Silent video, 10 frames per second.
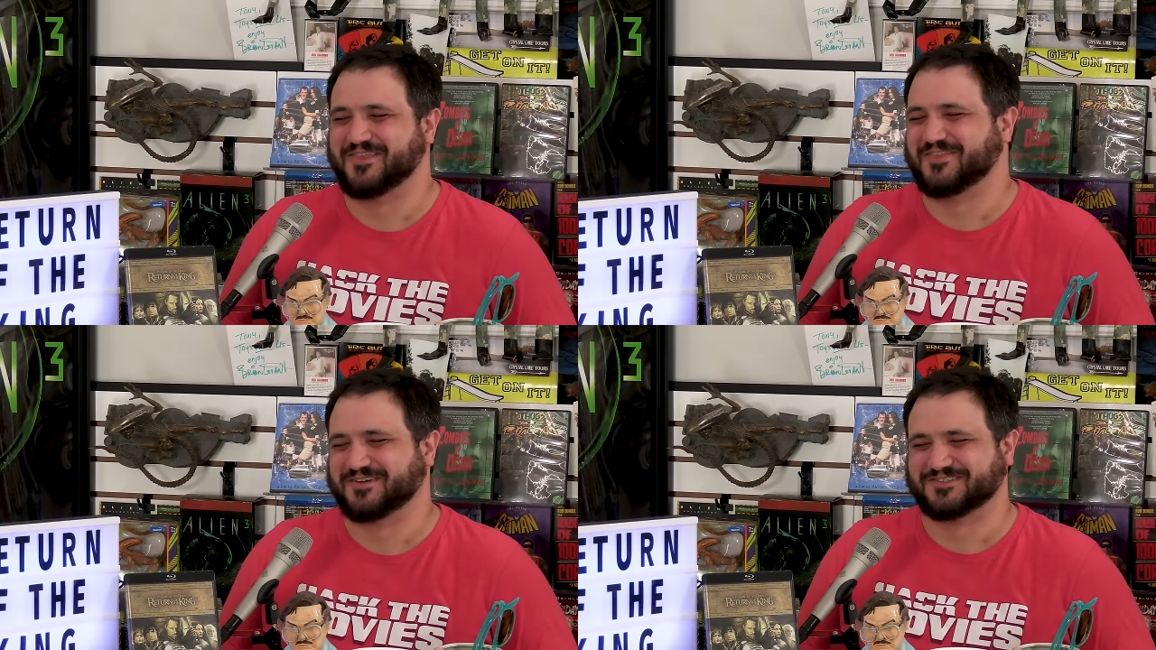and
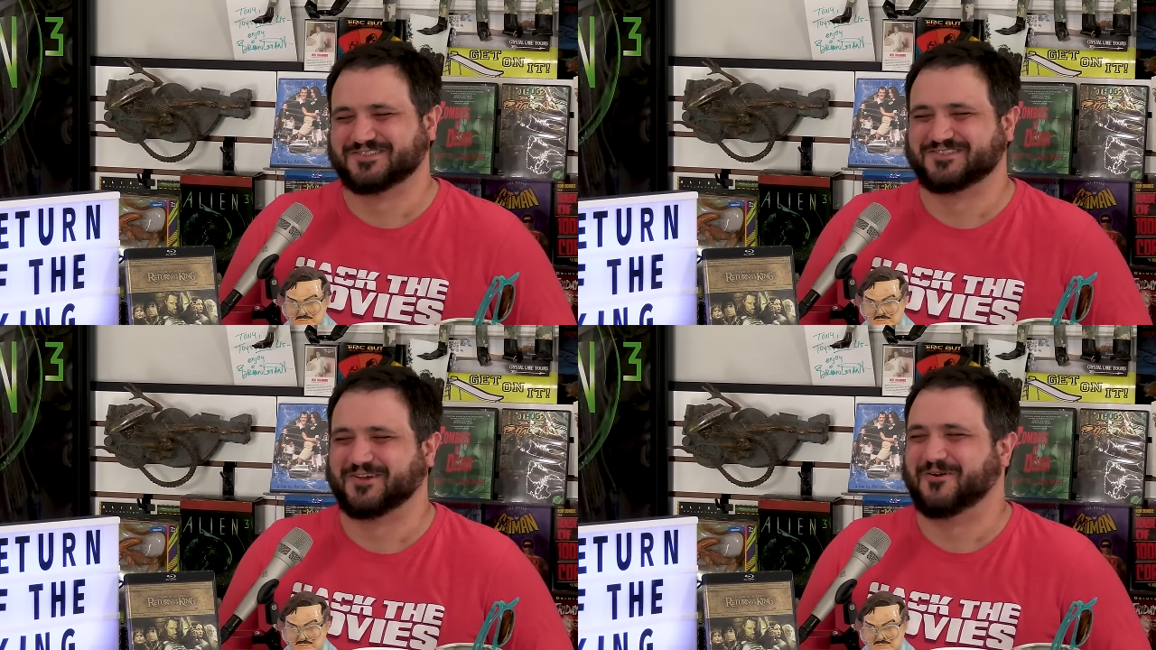they're
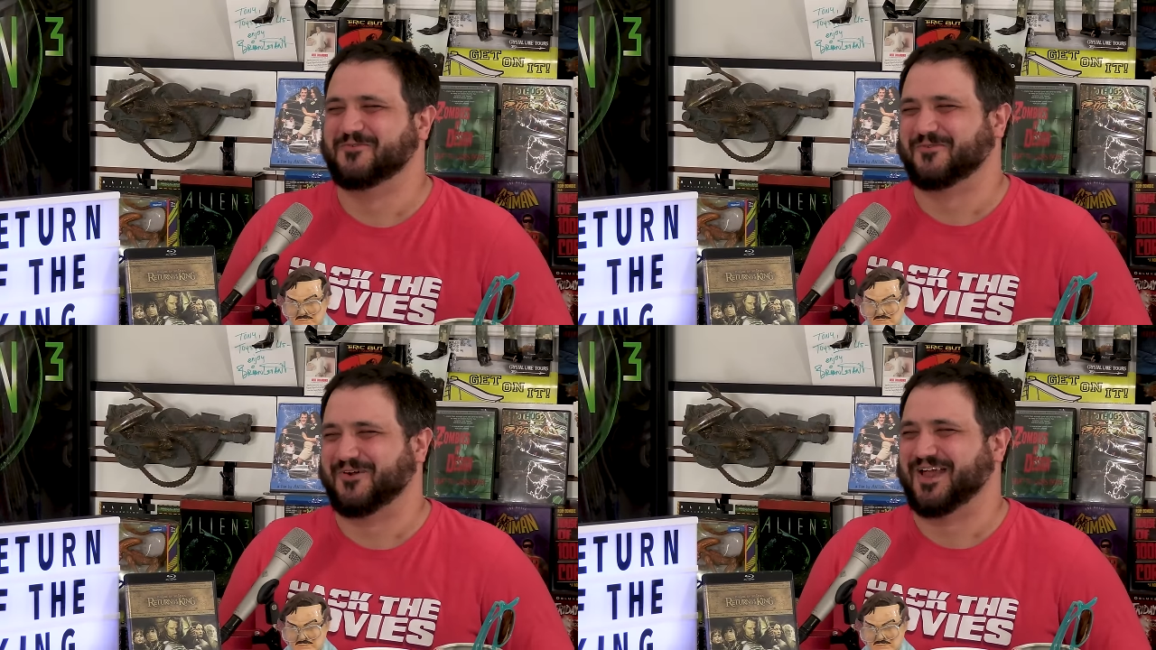
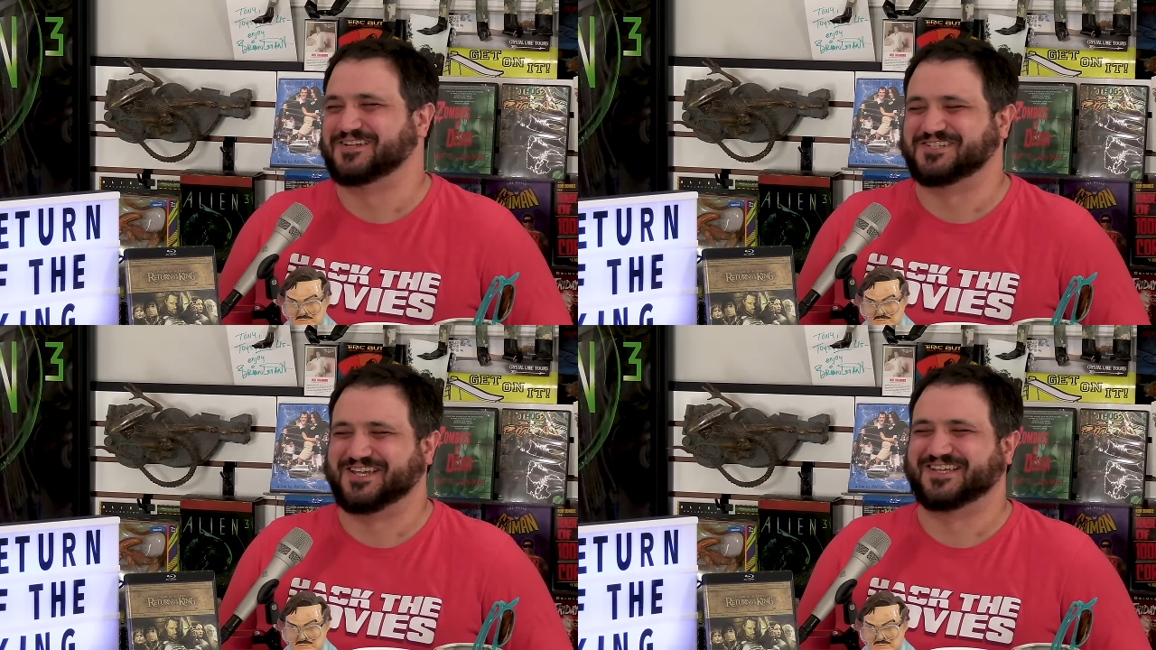so
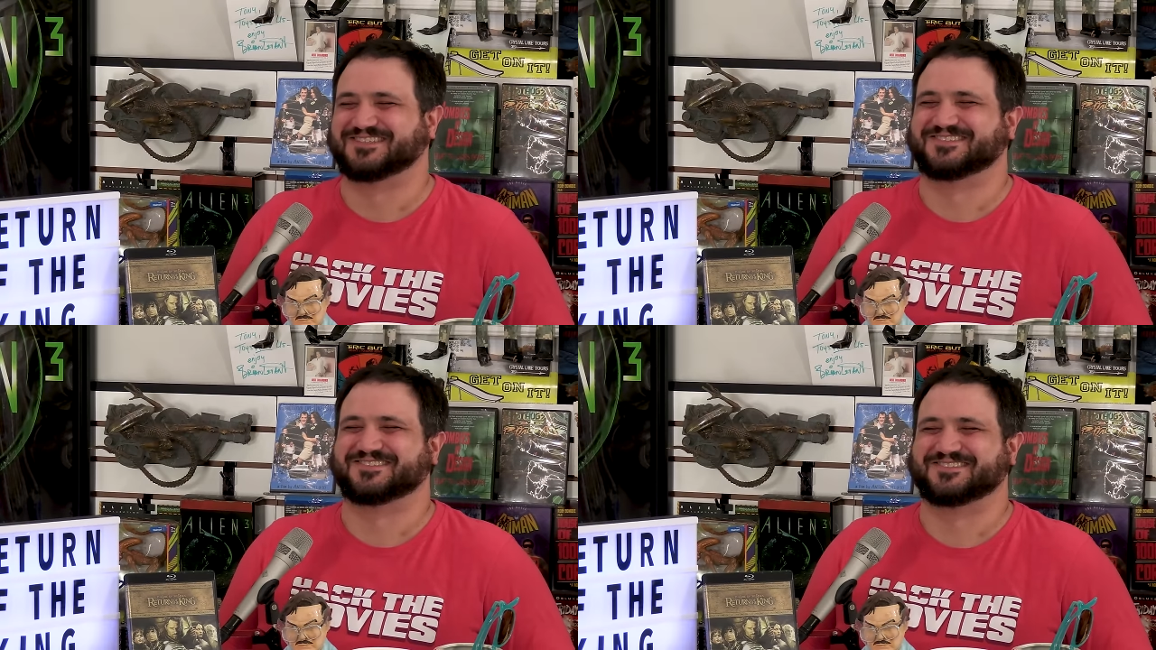right. She
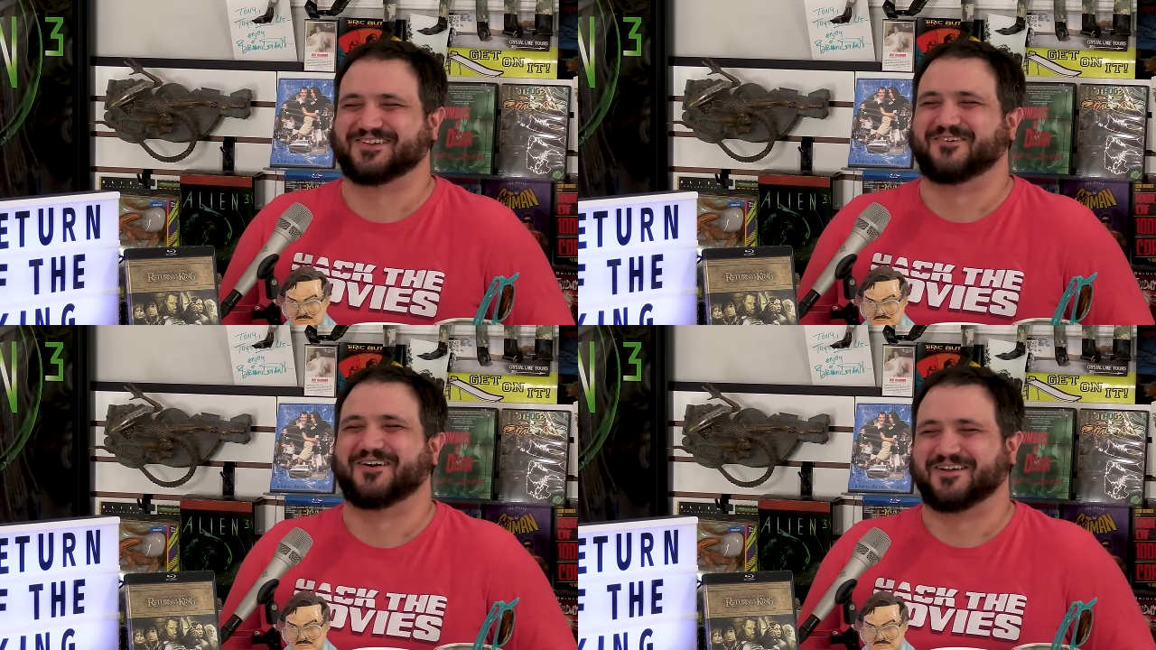gets
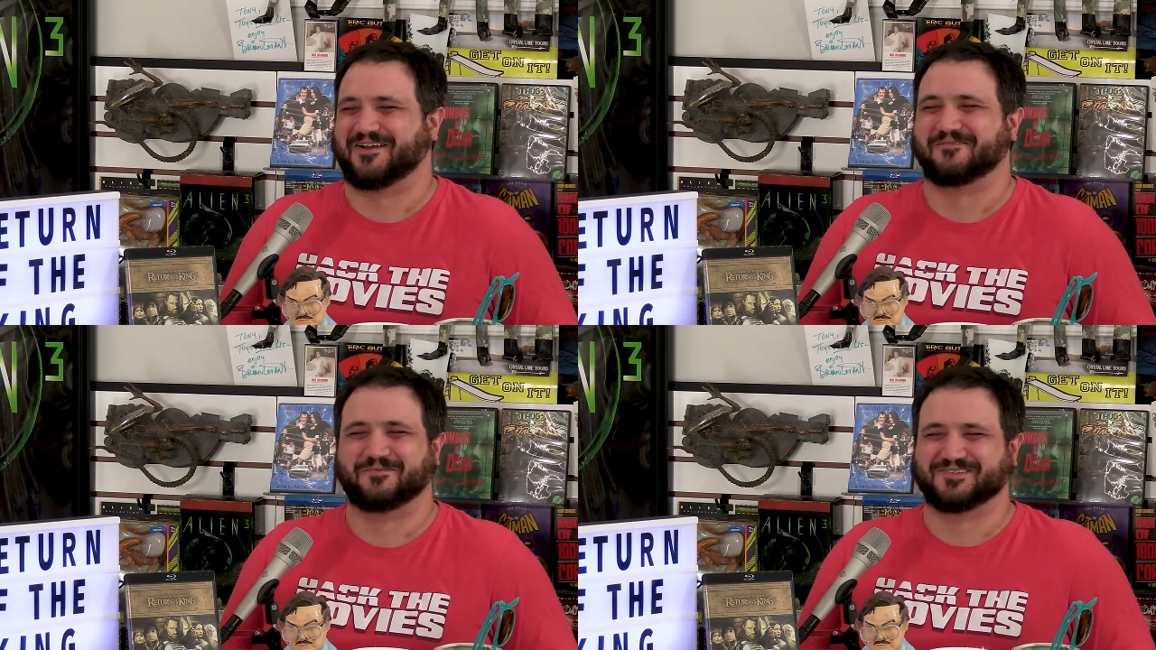so
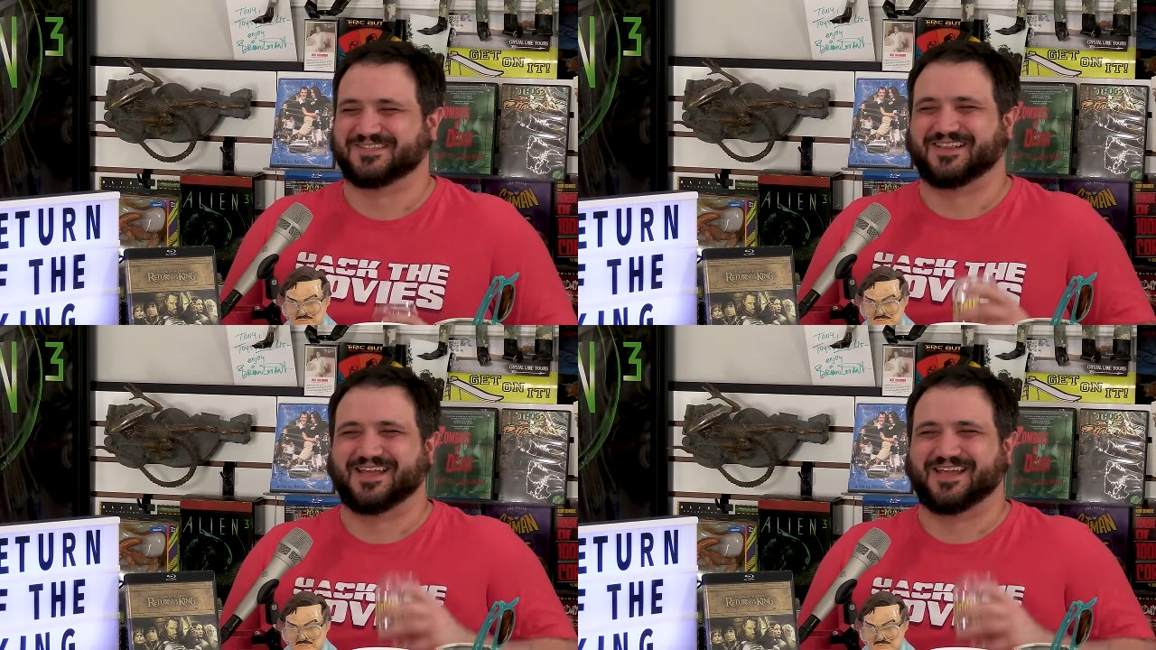uncomfortable. It's